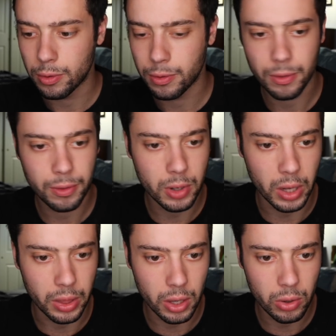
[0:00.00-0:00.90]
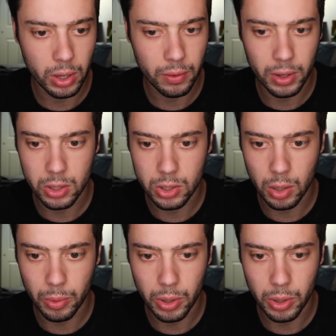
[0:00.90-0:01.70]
Frick, they don't have an Instagram.